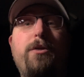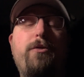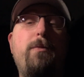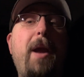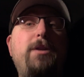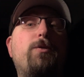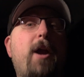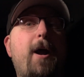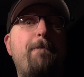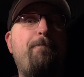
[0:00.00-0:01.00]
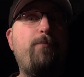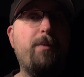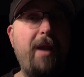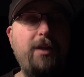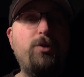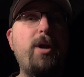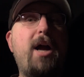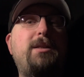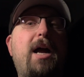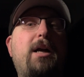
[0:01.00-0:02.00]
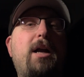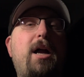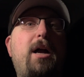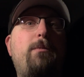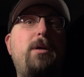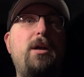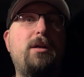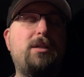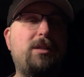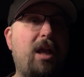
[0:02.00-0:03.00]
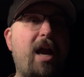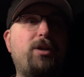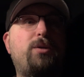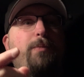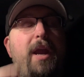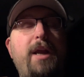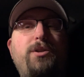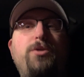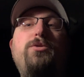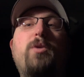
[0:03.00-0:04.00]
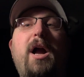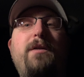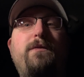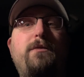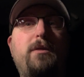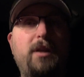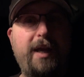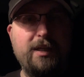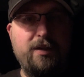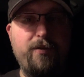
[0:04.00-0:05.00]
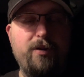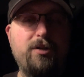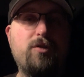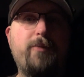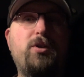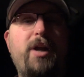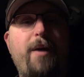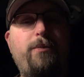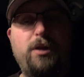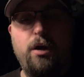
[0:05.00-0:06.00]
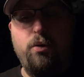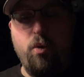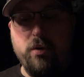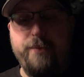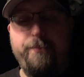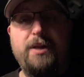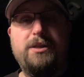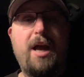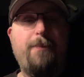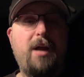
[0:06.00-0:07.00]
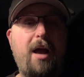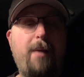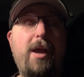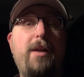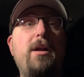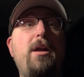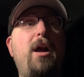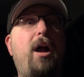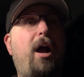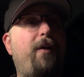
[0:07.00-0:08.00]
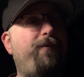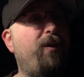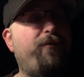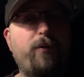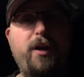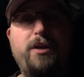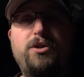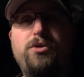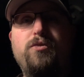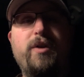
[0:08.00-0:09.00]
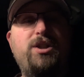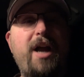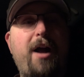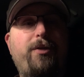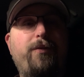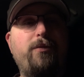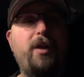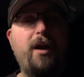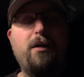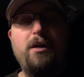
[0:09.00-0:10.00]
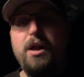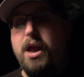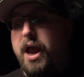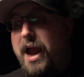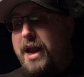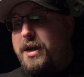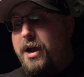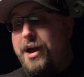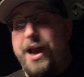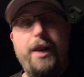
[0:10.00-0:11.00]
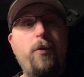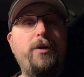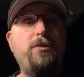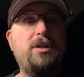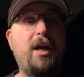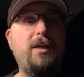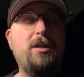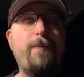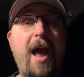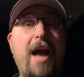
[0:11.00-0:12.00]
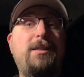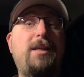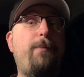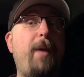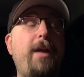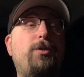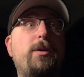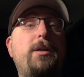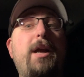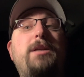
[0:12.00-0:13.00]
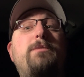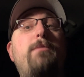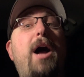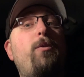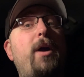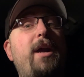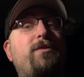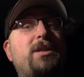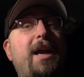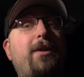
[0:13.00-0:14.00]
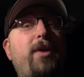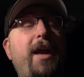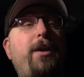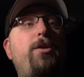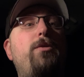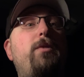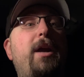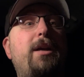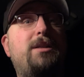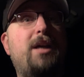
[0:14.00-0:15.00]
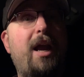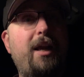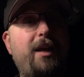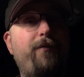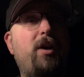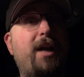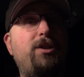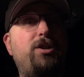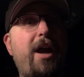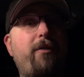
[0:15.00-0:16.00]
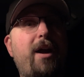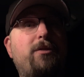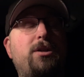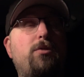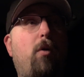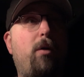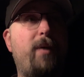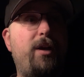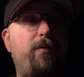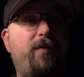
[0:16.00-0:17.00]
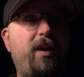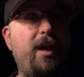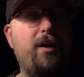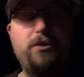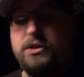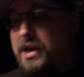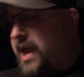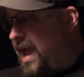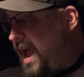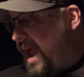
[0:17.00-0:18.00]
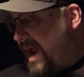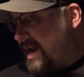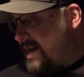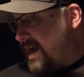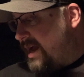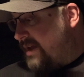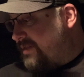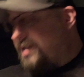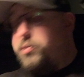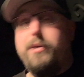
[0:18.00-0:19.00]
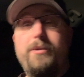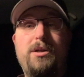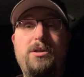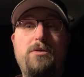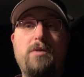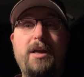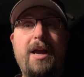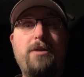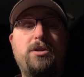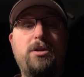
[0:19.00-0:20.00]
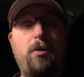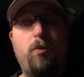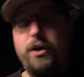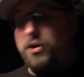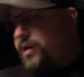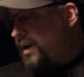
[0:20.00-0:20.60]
through Patreon, patreon.com slash paid to drive. Link is in the description down below or the pin top comment. Uh, feel free to reach out through there. And uh, anyone who signs up as a patron, as my way of saying thank you, is I give you guys shout outs in all my new videos. And uh, that's what I'm going to do right now. So when you